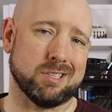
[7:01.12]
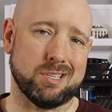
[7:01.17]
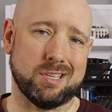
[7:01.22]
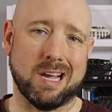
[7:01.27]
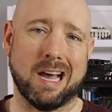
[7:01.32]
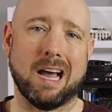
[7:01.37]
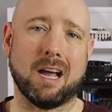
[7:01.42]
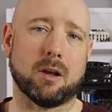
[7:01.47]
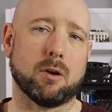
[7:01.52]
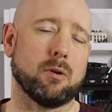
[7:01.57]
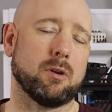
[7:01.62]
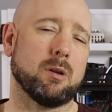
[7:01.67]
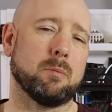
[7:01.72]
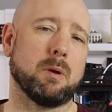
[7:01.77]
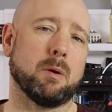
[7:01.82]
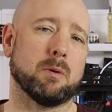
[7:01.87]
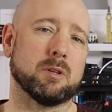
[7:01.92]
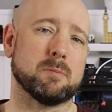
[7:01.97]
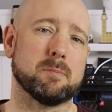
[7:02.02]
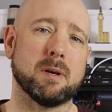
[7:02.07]
is not going to
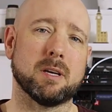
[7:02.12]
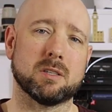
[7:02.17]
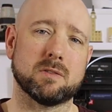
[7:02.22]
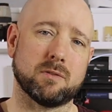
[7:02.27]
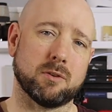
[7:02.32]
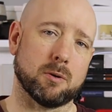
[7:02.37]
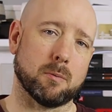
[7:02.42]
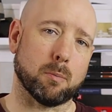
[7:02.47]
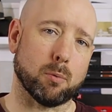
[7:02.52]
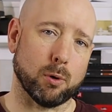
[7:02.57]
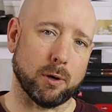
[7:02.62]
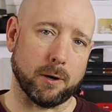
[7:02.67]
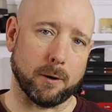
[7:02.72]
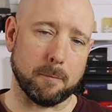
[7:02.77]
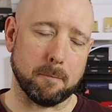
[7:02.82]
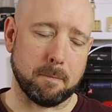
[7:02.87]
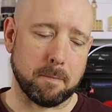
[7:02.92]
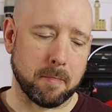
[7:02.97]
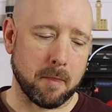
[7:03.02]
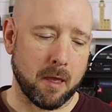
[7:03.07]
be what's best for your
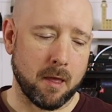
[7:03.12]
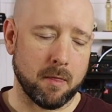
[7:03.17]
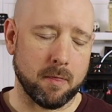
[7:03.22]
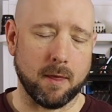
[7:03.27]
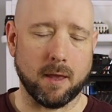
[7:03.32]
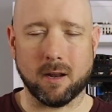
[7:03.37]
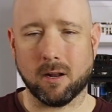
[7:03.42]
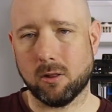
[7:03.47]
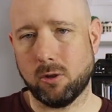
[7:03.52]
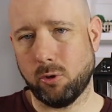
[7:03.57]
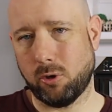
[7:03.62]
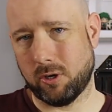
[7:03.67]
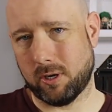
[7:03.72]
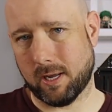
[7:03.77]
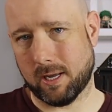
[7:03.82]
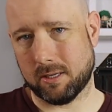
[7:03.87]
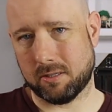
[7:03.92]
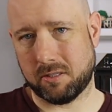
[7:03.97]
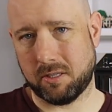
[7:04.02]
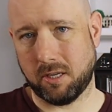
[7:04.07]
printer. They include
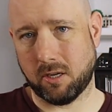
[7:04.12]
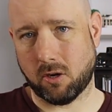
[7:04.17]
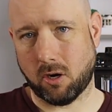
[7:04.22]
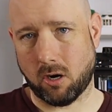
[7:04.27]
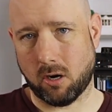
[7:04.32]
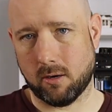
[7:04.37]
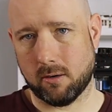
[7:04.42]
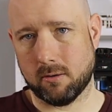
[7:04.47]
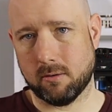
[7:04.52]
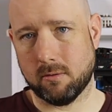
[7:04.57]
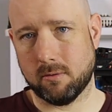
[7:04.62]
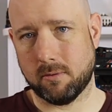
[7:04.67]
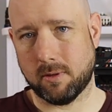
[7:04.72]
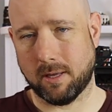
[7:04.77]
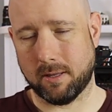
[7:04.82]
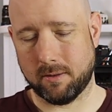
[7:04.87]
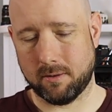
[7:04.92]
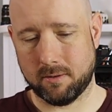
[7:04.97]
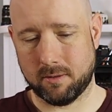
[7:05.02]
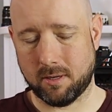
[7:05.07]
an SD card
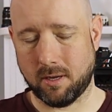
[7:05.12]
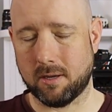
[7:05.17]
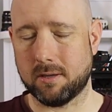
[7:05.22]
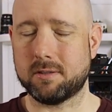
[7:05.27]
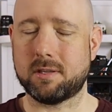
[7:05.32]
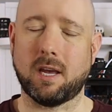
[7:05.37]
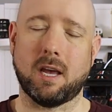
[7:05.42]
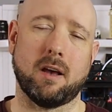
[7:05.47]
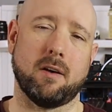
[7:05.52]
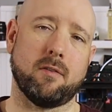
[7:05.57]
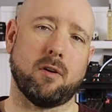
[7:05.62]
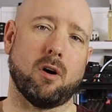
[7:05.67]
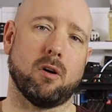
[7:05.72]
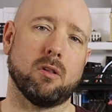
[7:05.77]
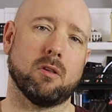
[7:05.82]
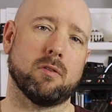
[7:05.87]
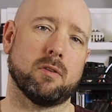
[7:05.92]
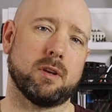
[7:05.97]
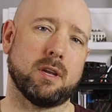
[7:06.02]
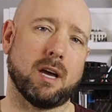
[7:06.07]
that does have
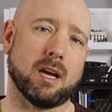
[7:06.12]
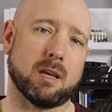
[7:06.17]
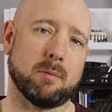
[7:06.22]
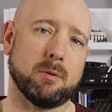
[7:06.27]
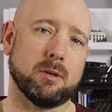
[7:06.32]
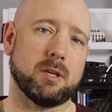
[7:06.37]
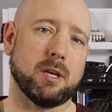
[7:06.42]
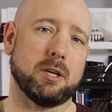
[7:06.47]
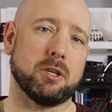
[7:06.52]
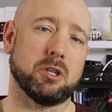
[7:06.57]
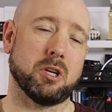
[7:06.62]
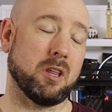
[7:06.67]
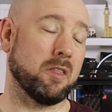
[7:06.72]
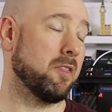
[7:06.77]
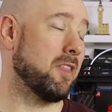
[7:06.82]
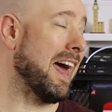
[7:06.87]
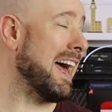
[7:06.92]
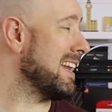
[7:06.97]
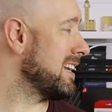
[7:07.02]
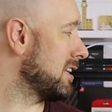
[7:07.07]
all of the documentation,
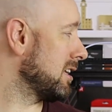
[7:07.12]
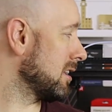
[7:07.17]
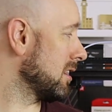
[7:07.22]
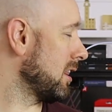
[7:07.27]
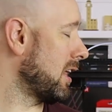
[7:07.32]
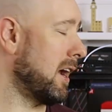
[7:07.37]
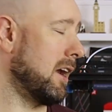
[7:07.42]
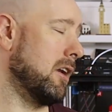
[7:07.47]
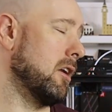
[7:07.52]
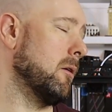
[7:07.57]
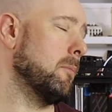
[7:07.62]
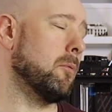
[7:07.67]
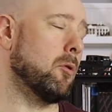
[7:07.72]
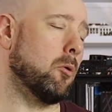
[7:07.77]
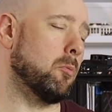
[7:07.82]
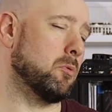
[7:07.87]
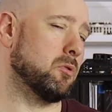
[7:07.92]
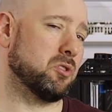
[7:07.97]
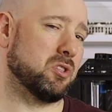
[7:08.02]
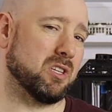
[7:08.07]
and that did line up
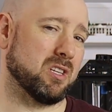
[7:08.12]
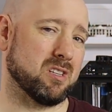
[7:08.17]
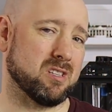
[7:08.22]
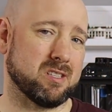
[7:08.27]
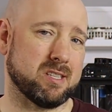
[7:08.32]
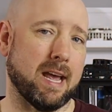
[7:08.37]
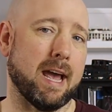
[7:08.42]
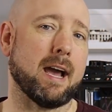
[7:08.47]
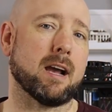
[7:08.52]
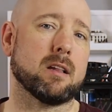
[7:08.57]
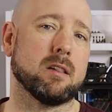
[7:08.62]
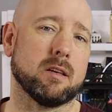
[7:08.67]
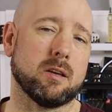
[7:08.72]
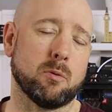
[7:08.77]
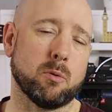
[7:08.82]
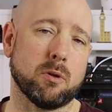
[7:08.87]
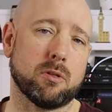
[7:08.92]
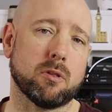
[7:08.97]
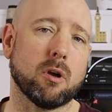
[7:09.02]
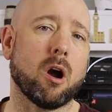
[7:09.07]
almost exactly
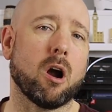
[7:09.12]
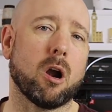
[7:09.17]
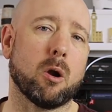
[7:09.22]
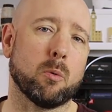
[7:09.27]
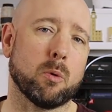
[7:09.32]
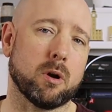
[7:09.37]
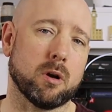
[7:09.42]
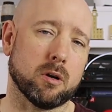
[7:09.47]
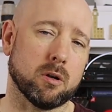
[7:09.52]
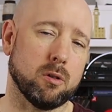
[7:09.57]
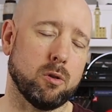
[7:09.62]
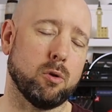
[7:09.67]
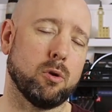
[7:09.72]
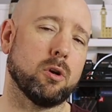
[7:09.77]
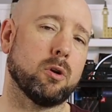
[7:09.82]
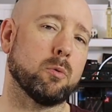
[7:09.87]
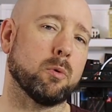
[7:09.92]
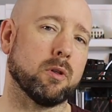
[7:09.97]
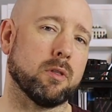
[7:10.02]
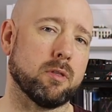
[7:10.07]
with the hardware
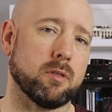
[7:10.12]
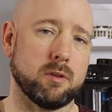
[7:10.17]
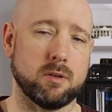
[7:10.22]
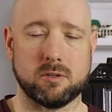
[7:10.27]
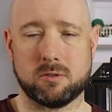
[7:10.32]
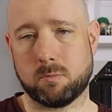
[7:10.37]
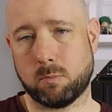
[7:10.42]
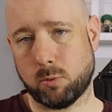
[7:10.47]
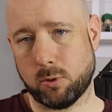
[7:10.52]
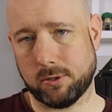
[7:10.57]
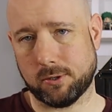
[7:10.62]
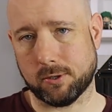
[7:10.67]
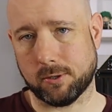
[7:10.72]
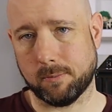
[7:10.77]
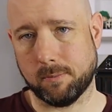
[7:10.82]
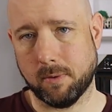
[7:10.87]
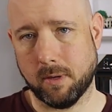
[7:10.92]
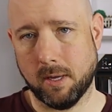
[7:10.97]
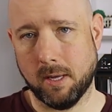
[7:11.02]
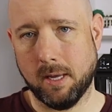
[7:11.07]
included with this
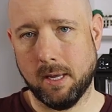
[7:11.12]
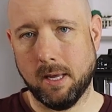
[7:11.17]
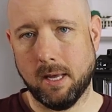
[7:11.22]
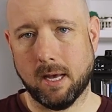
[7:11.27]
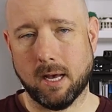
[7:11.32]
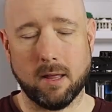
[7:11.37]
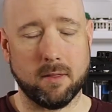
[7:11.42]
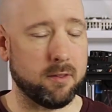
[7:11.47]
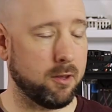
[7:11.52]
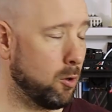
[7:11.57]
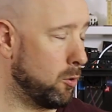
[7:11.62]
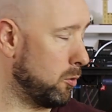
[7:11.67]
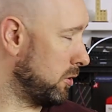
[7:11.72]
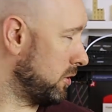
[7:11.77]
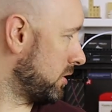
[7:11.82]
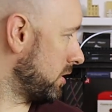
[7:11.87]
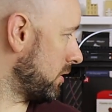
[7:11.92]
printer. Uh, the only